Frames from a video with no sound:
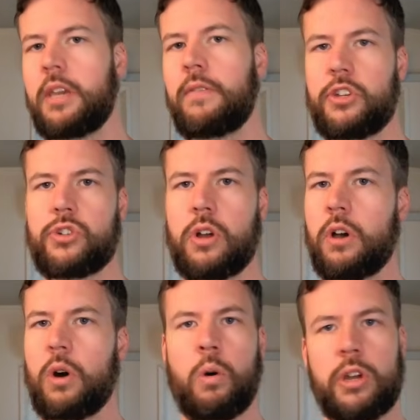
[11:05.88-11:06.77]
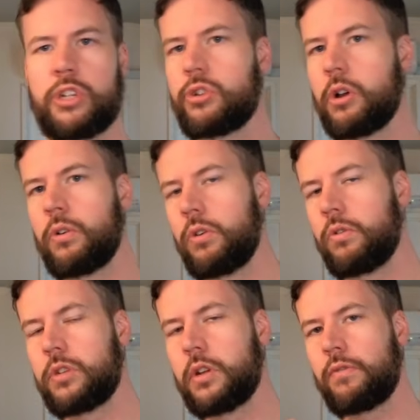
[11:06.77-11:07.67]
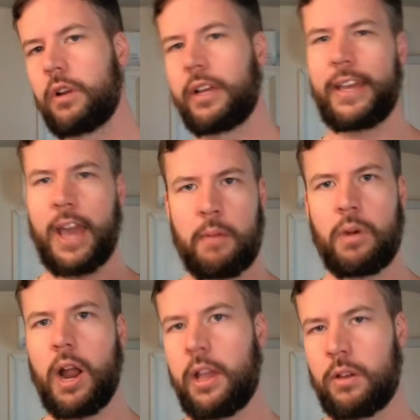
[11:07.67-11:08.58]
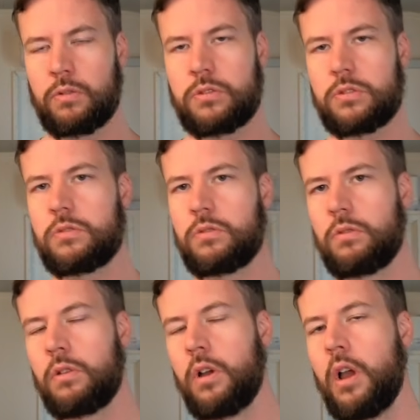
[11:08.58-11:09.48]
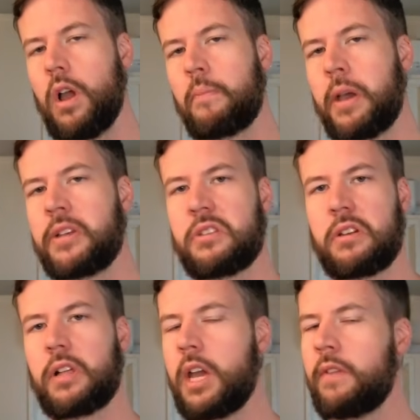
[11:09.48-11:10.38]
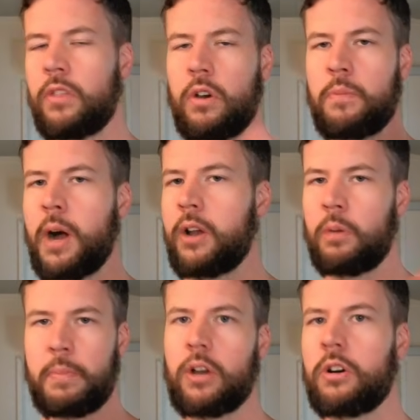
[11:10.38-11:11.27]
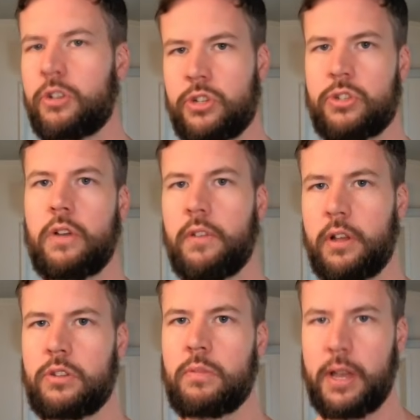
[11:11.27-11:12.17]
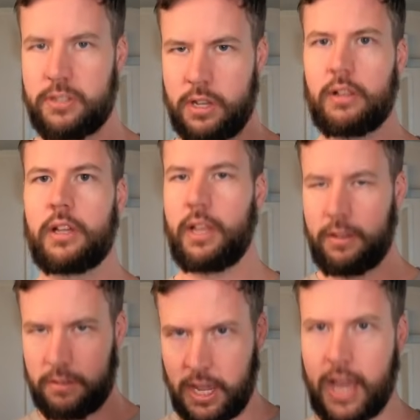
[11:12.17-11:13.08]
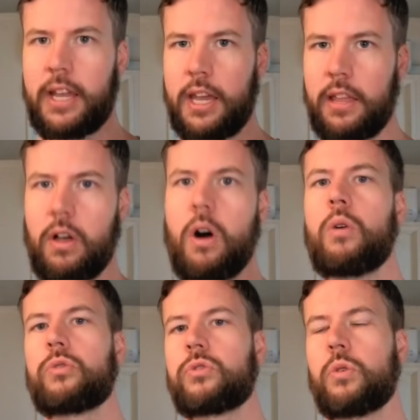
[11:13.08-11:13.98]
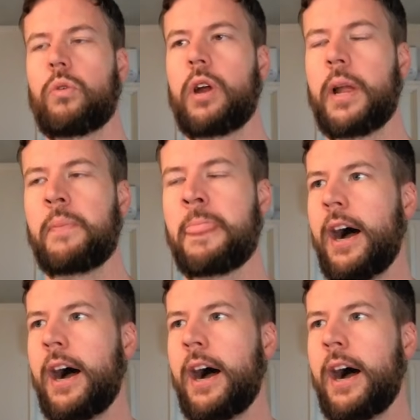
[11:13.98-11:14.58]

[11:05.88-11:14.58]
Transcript: TV show, they're always showing you different camera angles to basically, even though you might not be conscious of it, to basically like take in the whole story.